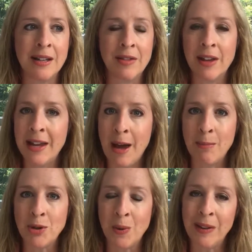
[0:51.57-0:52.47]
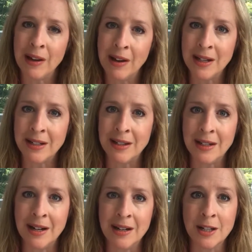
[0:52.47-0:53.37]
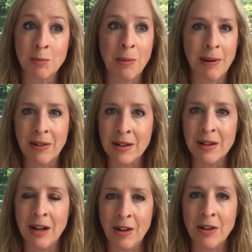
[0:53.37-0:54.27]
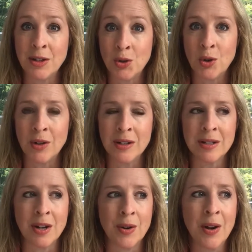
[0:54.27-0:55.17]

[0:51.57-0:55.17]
the gap between the light and the dark is probably the strongest. So